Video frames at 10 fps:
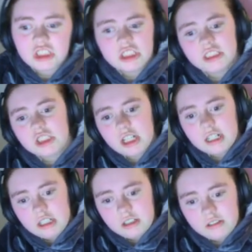is
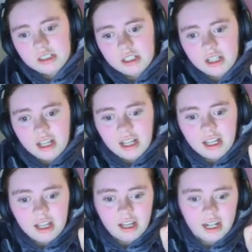Djinjago,
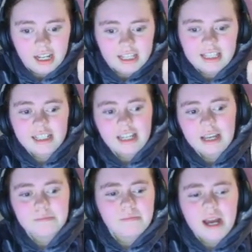and I think
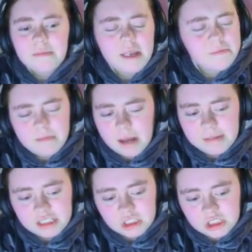it might it
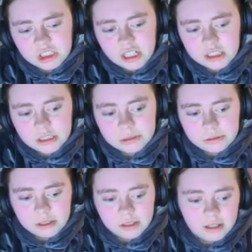might be
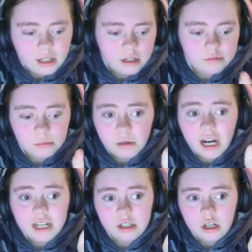Djinjago, from
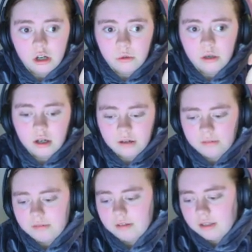what I know
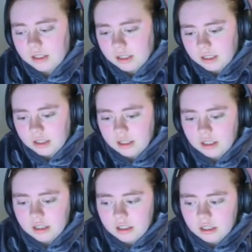of.
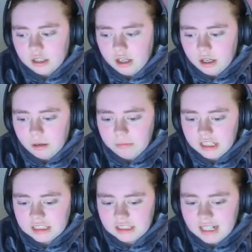
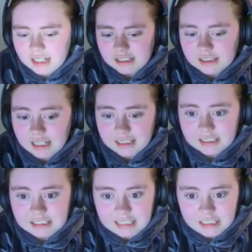Um, this next
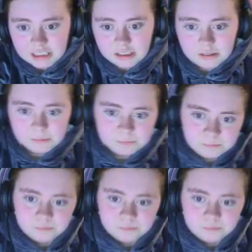like season,